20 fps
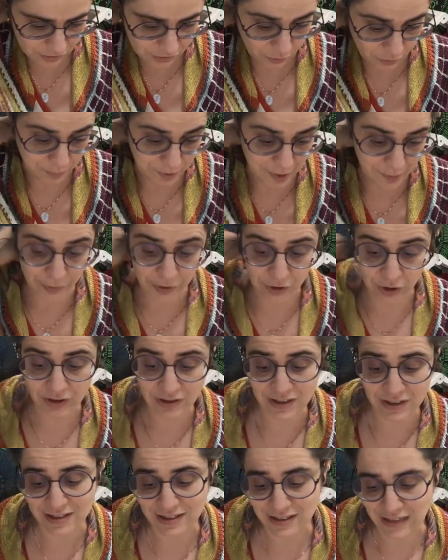So people could
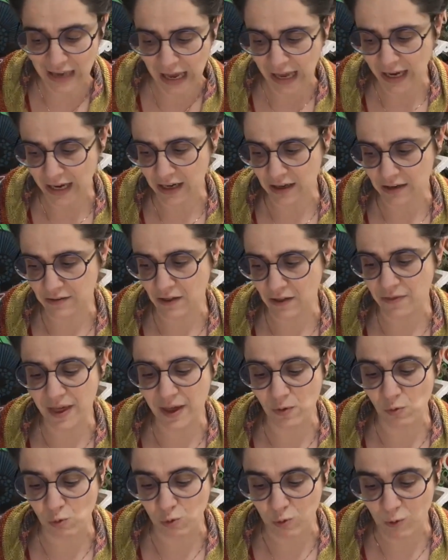decide that they
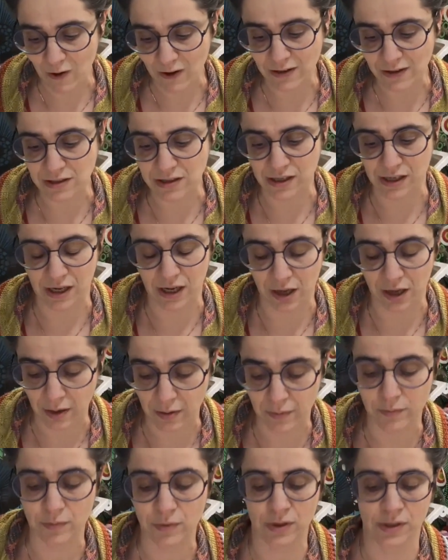want to
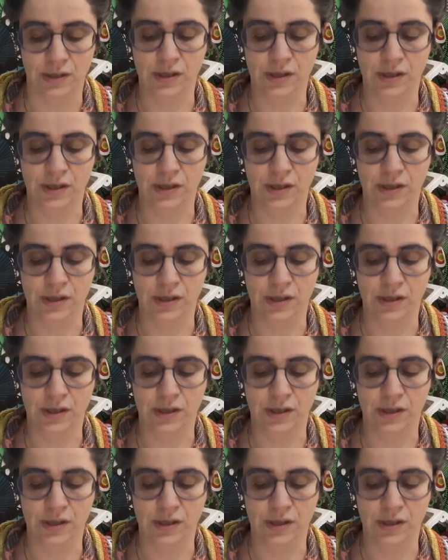come